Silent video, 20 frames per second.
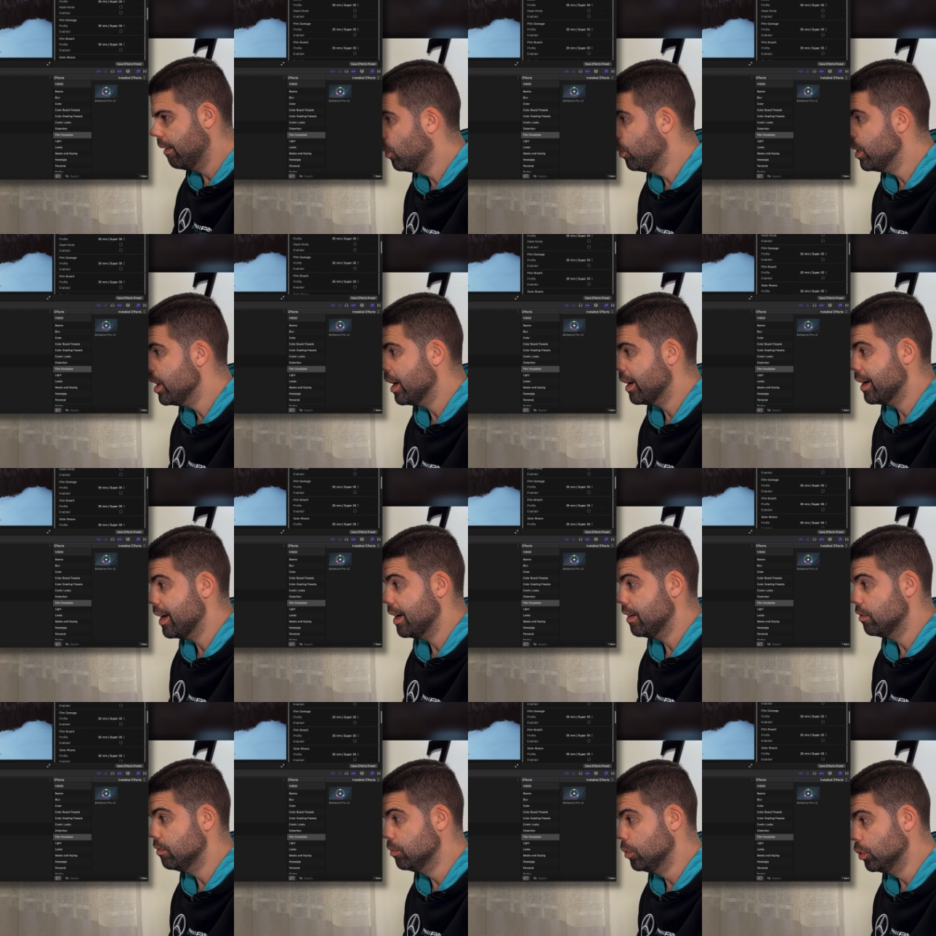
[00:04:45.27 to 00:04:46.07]
We are
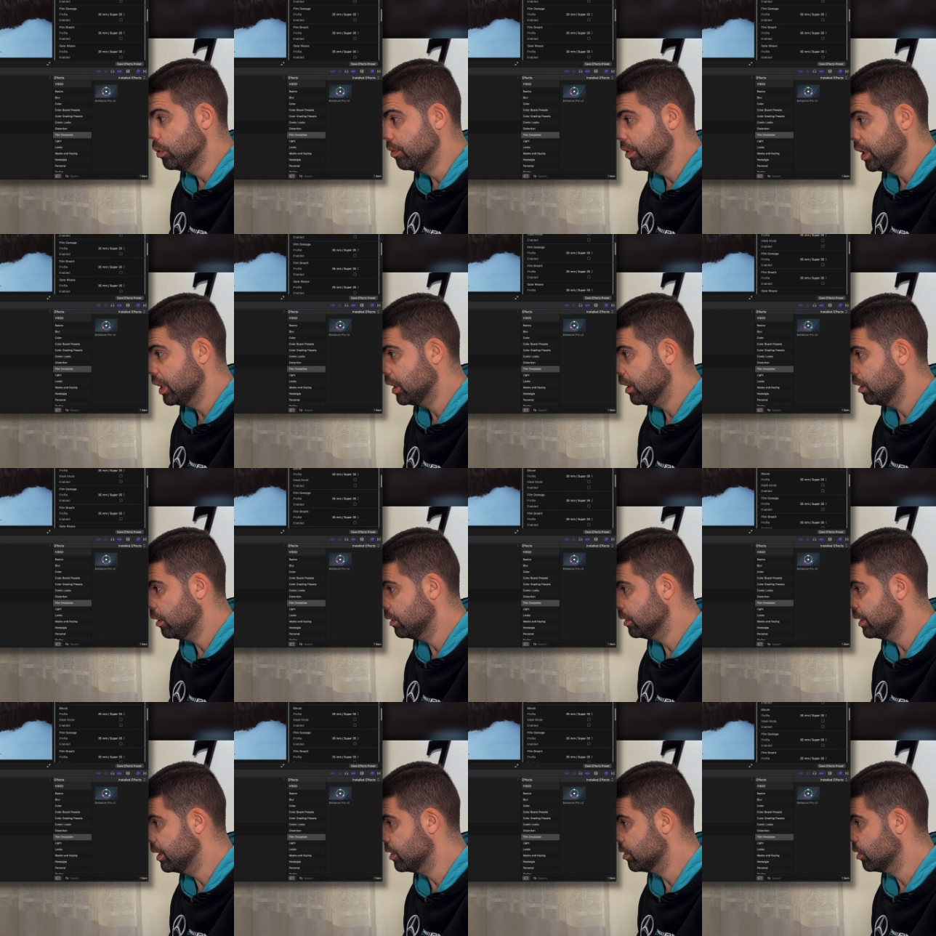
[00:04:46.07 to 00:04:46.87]
now moving
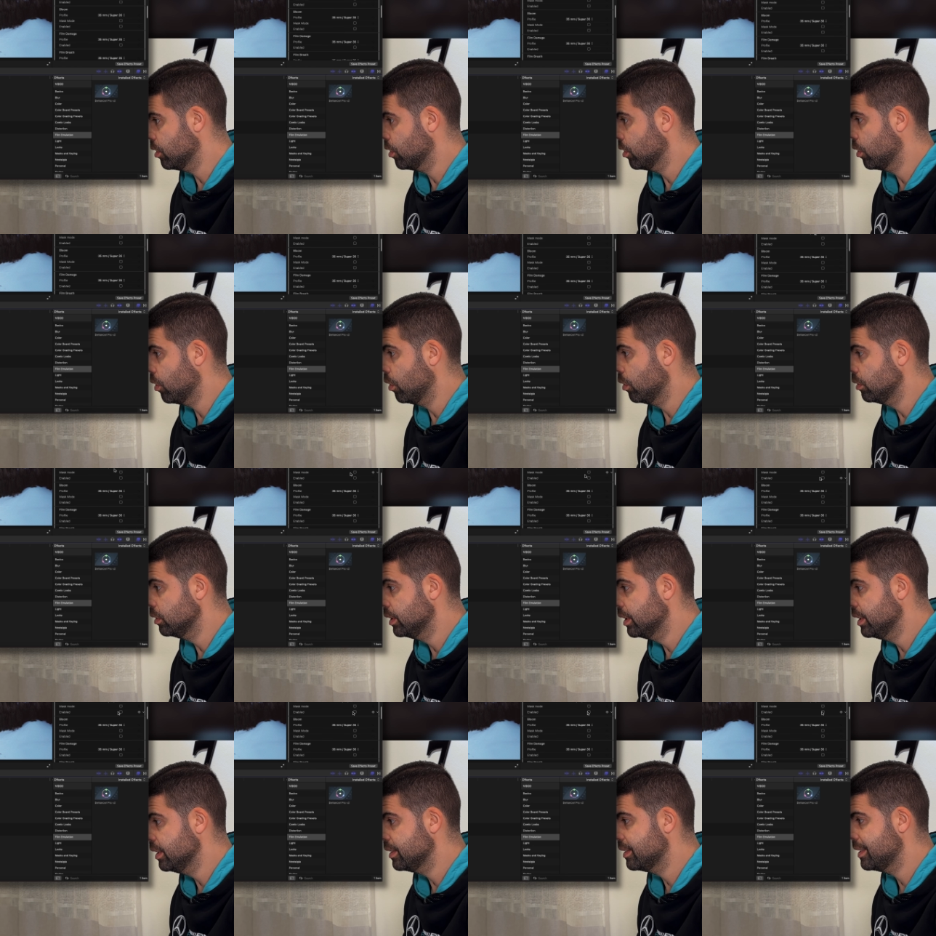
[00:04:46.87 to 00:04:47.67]
on the
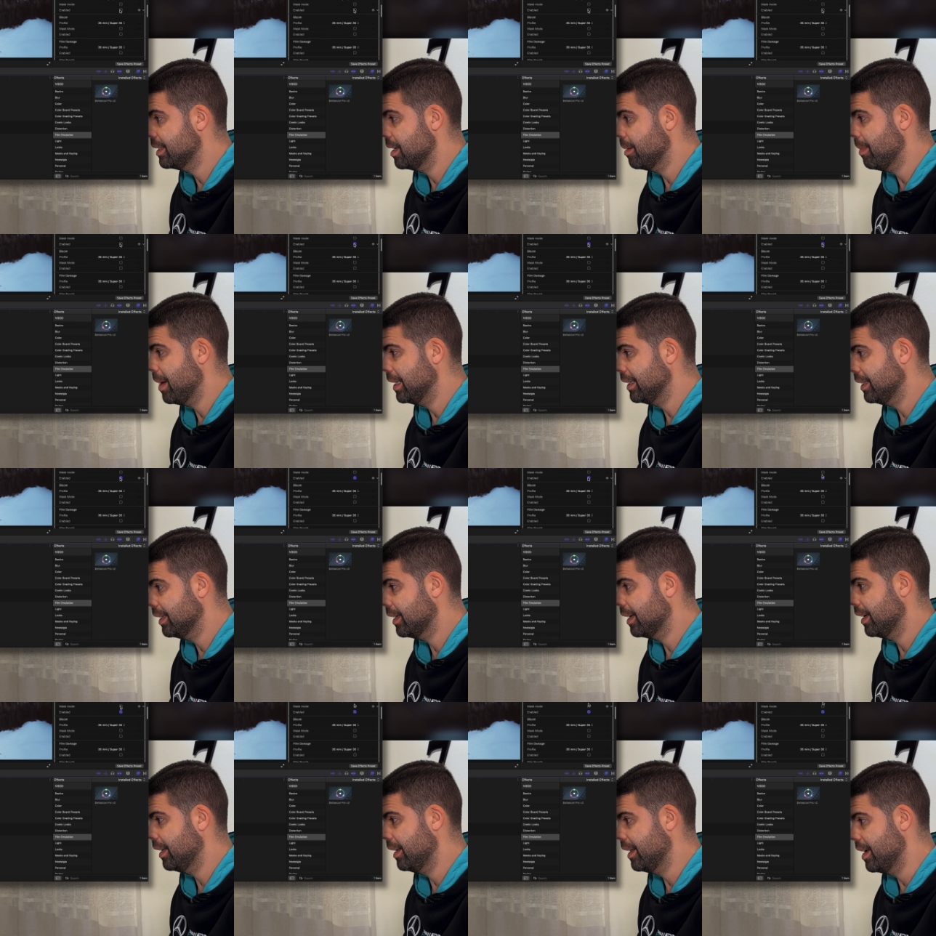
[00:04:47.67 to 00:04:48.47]
so-called cinematic
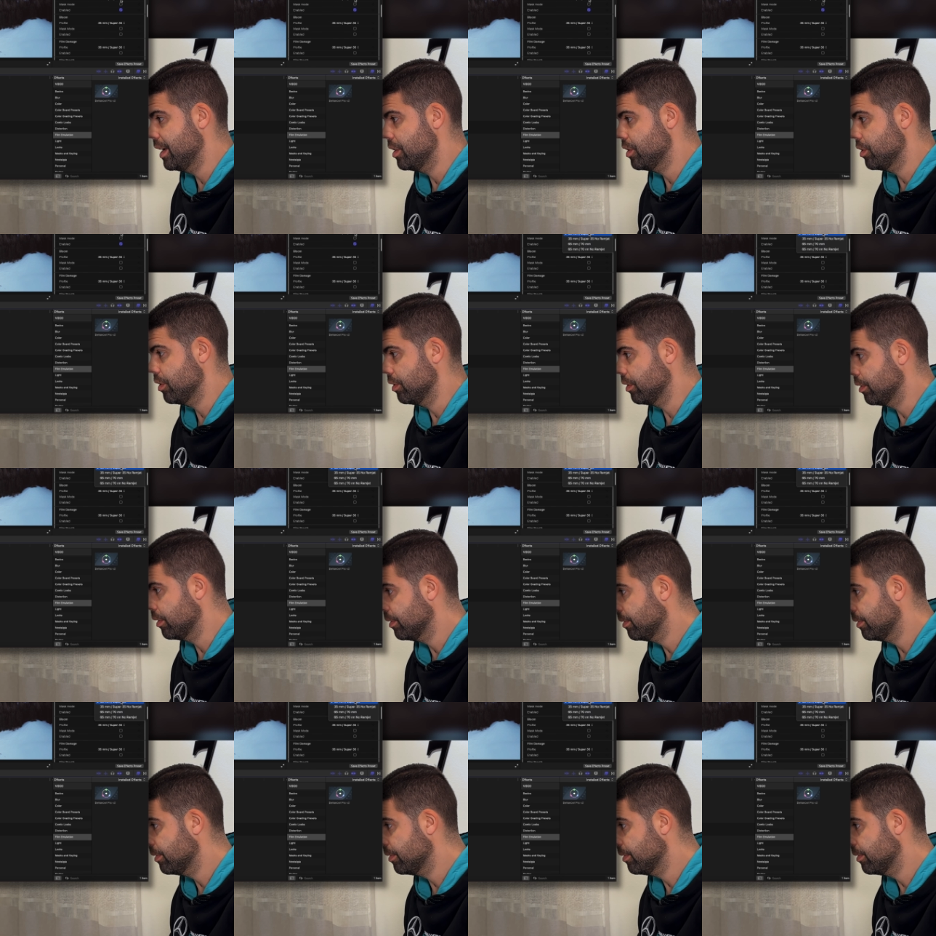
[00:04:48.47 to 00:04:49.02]
halation.